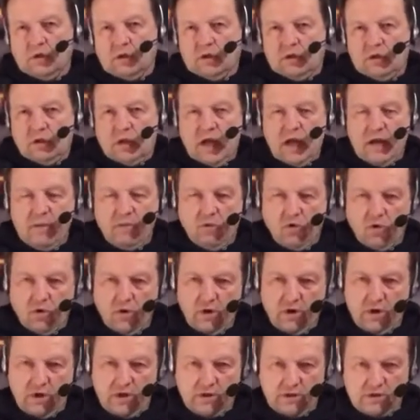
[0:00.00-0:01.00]
Lyme
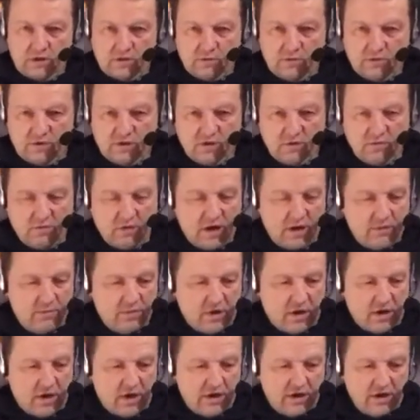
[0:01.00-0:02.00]
organisms in my
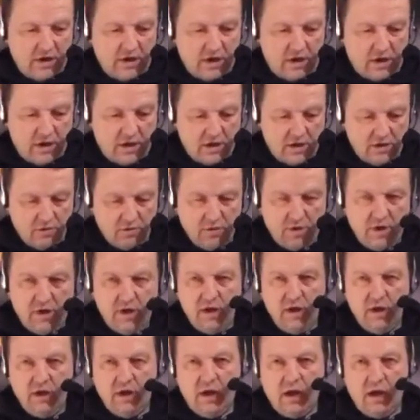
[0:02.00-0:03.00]
body
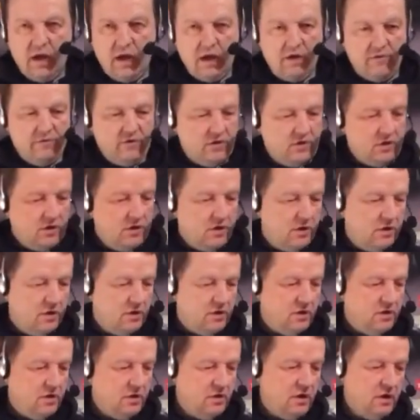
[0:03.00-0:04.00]
wreaking havoc.
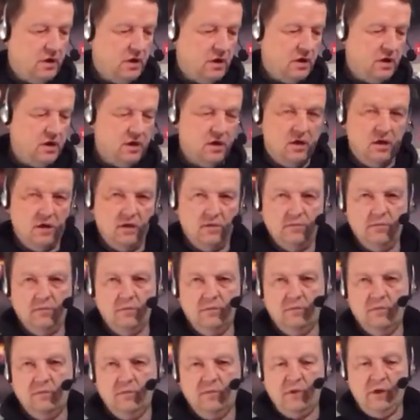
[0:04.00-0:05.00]
Yeah,
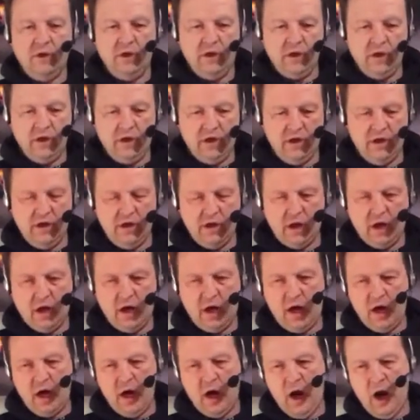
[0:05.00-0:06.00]
and I